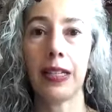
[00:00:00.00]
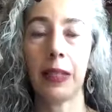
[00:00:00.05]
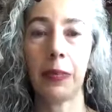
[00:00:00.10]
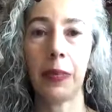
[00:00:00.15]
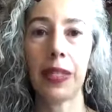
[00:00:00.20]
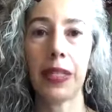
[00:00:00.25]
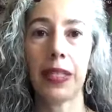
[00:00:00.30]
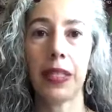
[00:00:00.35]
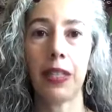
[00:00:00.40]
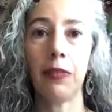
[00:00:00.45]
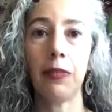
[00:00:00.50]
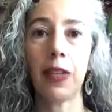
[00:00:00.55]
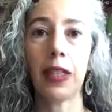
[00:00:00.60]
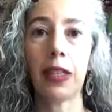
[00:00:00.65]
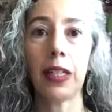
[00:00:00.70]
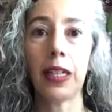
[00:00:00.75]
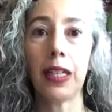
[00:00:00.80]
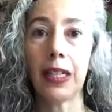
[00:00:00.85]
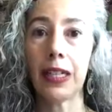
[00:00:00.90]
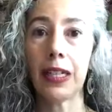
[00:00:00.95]

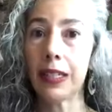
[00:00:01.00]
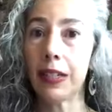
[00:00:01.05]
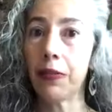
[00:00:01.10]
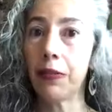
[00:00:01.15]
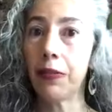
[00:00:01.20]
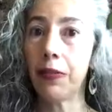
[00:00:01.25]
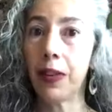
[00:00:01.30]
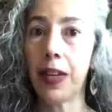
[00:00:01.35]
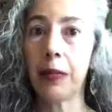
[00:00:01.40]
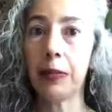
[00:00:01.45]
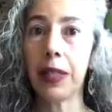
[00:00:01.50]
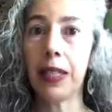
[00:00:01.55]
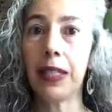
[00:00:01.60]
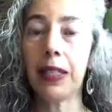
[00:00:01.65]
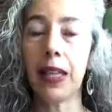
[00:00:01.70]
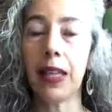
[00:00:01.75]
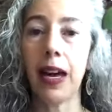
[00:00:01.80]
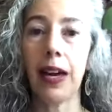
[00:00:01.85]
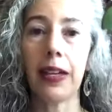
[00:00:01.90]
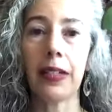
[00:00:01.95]
specifically into family
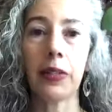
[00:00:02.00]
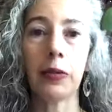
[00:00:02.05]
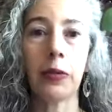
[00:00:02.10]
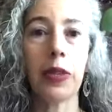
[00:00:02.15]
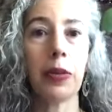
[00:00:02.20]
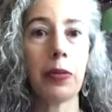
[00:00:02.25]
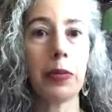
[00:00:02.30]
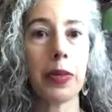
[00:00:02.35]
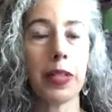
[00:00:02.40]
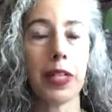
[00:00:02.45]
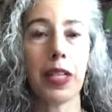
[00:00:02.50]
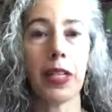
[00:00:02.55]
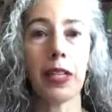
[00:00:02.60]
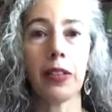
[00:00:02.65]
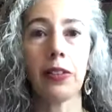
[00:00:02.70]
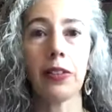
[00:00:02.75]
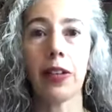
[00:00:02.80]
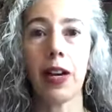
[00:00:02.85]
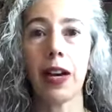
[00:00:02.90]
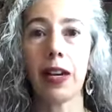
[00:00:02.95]
lines with a
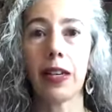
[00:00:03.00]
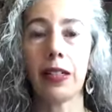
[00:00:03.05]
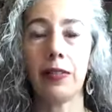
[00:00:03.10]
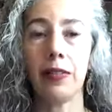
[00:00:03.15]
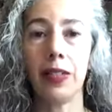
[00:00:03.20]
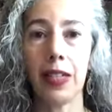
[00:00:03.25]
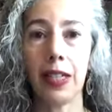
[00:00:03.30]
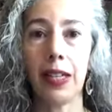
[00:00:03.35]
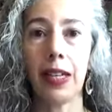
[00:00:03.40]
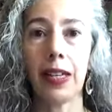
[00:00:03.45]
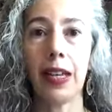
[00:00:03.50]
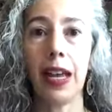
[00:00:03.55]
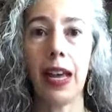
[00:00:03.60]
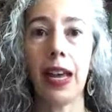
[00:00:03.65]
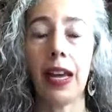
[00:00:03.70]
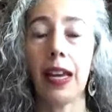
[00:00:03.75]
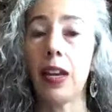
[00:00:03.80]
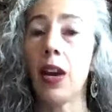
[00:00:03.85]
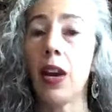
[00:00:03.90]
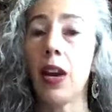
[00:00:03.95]
particular kind of
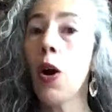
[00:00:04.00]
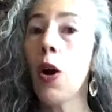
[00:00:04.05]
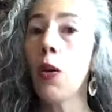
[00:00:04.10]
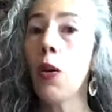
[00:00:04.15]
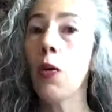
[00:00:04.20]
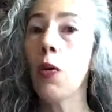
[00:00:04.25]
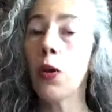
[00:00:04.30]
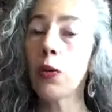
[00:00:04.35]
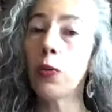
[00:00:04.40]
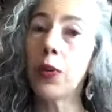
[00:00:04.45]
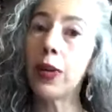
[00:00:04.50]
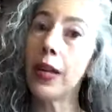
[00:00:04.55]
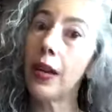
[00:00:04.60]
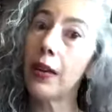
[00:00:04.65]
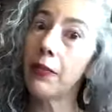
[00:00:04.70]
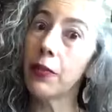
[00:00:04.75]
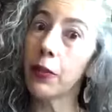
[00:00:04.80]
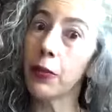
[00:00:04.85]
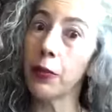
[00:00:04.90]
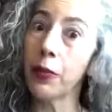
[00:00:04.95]
DNA, or we
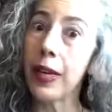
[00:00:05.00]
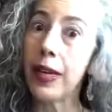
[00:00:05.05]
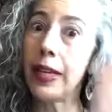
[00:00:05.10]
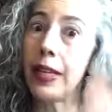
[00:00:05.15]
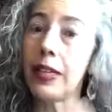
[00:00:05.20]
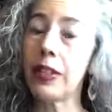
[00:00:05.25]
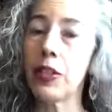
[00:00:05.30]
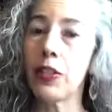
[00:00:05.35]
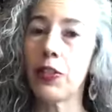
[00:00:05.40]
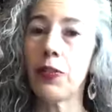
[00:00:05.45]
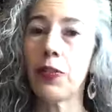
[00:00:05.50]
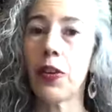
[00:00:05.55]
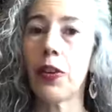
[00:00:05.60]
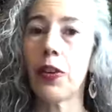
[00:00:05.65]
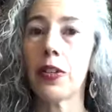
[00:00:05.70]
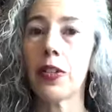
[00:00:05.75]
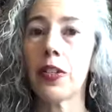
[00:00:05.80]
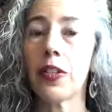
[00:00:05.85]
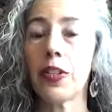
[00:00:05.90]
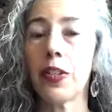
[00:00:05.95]
have arranged for
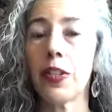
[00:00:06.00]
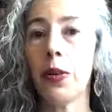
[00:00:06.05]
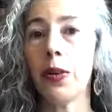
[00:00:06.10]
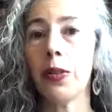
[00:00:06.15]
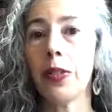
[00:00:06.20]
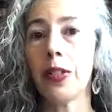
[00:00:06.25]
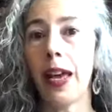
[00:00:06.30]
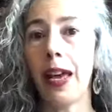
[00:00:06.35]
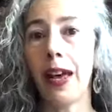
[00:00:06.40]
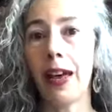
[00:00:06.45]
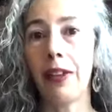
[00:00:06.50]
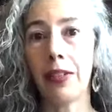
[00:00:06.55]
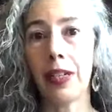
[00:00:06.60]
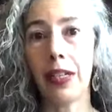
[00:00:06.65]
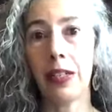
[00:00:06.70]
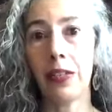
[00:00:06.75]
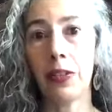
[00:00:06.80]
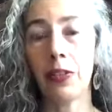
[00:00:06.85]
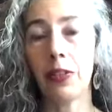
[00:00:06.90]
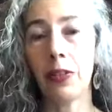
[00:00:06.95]
our soul to have an
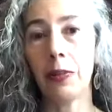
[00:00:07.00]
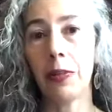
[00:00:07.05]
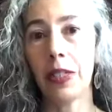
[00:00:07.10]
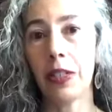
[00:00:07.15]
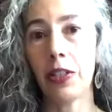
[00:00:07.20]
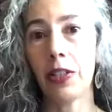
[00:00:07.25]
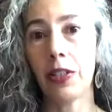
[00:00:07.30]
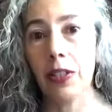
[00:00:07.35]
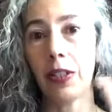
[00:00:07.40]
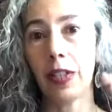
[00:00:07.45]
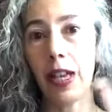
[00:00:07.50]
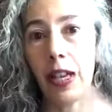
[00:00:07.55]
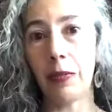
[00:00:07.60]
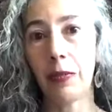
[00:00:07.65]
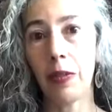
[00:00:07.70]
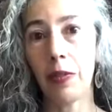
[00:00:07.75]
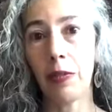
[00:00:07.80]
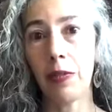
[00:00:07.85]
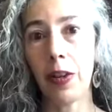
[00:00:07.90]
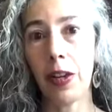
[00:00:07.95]
interdimensional
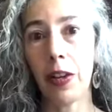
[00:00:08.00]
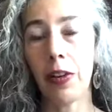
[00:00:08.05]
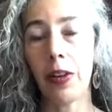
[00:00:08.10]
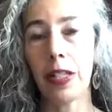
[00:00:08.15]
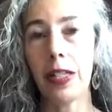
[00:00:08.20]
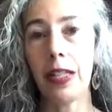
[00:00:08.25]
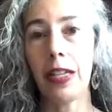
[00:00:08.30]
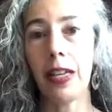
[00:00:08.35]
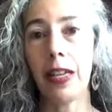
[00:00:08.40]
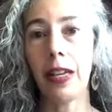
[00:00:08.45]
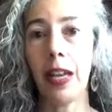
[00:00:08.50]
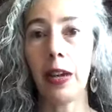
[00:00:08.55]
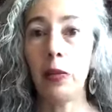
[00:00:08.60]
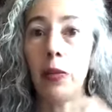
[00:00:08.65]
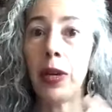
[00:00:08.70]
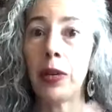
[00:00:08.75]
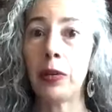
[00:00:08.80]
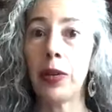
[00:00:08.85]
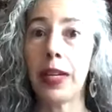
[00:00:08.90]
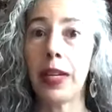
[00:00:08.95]
type of fairy DNA
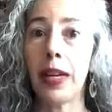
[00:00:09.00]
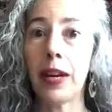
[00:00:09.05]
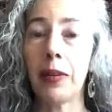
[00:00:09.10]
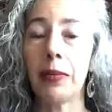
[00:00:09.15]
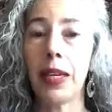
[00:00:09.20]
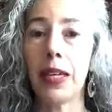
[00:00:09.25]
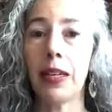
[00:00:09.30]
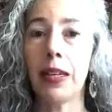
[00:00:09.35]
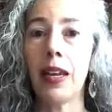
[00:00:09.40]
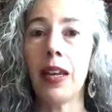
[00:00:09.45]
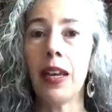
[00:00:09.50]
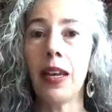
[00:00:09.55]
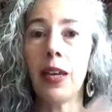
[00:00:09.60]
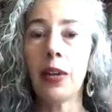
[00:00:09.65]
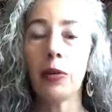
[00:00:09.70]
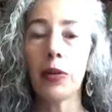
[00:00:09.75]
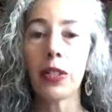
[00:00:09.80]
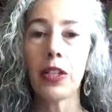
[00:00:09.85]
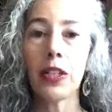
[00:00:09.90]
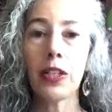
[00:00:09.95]
when we come in,
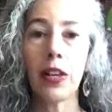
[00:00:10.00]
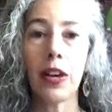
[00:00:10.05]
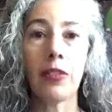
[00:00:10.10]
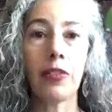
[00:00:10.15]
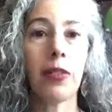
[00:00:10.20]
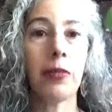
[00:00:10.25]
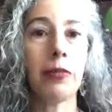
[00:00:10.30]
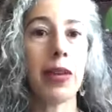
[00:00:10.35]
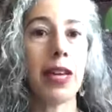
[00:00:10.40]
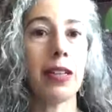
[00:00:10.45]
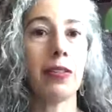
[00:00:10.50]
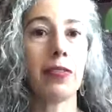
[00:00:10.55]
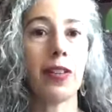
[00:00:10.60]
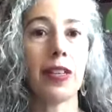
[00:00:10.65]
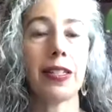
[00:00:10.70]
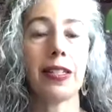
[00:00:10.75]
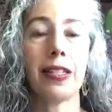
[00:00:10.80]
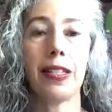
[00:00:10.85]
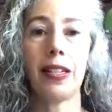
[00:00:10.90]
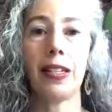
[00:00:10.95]
which is often
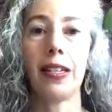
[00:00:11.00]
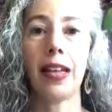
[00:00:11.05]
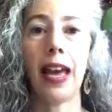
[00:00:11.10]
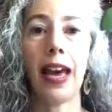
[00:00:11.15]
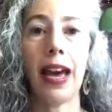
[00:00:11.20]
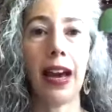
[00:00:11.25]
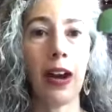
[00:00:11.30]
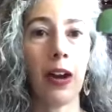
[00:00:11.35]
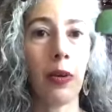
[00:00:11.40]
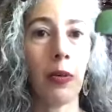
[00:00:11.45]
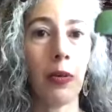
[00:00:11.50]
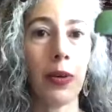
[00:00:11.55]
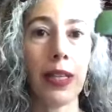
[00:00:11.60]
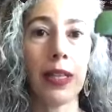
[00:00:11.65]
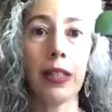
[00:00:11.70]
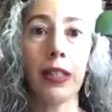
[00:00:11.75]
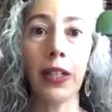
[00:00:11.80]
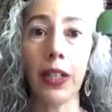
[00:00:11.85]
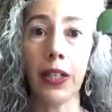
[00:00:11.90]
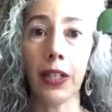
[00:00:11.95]
manifested in how
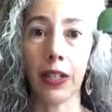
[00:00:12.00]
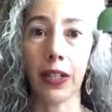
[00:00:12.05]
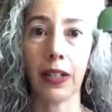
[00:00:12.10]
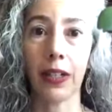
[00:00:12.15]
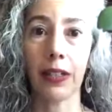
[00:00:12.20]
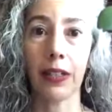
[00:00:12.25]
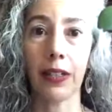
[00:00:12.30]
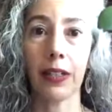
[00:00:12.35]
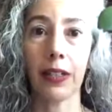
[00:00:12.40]
we look.